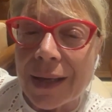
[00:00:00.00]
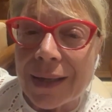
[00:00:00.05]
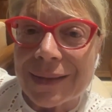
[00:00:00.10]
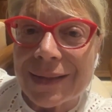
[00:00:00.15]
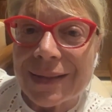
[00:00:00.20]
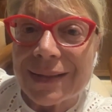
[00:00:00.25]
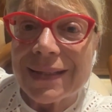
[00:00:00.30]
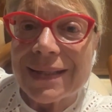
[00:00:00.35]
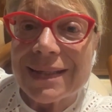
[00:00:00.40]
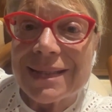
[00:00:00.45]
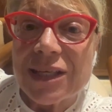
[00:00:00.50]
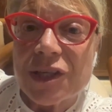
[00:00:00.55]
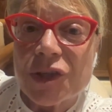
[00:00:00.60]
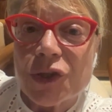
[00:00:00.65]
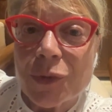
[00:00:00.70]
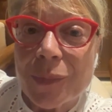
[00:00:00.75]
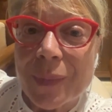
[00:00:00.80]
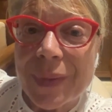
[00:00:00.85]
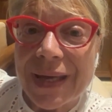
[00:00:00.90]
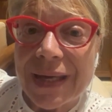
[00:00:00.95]
the
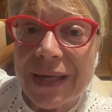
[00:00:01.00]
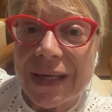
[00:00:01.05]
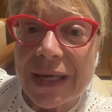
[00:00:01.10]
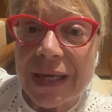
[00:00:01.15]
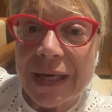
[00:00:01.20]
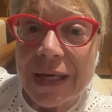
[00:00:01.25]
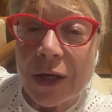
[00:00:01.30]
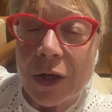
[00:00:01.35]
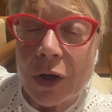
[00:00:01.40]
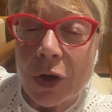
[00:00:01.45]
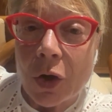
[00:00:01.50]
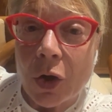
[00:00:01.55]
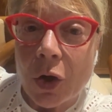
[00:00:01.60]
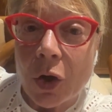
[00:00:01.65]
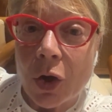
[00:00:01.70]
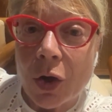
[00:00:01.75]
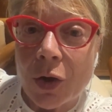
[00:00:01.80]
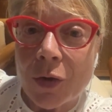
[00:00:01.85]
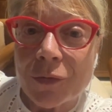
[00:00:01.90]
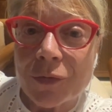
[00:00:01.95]
decision-making
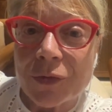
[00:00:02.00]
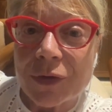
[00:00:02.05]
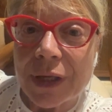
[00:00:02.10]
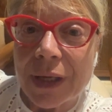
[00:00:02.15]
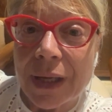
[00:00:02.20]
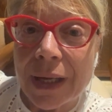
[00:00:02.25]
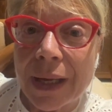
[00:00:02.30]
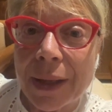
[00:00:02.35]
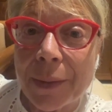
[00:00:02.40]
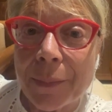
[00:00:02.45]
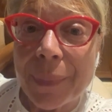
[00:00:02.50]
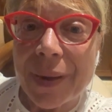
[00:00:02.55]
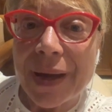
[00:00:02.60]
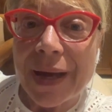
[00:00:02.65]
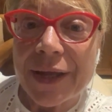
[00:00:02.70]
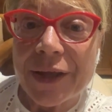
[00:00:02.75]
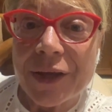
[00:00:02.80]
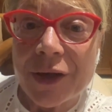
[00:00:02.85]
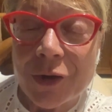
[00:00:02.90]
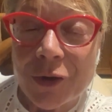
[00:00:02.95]
of the
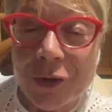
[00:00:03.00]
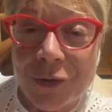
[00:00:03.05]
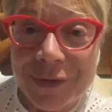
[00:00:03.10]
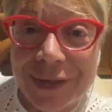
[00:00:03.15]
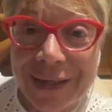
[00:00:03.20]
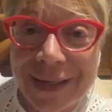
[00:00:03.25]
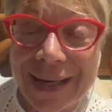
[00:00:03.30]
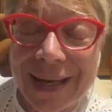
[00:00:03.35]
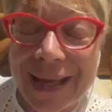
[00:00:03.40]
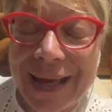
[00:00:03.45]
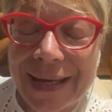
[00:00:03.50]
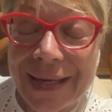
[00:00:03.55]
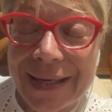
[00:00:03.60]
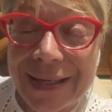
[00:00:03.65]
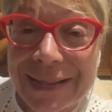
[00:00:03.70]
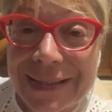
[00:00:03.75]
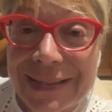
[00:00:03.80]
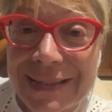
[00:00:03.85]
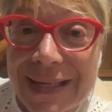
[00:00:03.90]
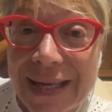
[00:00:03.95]
buyer, of the
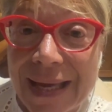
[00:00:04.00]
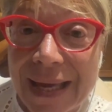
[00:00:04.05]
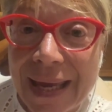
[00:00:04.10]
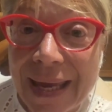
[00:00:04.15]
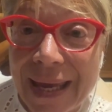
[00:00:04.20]
clients.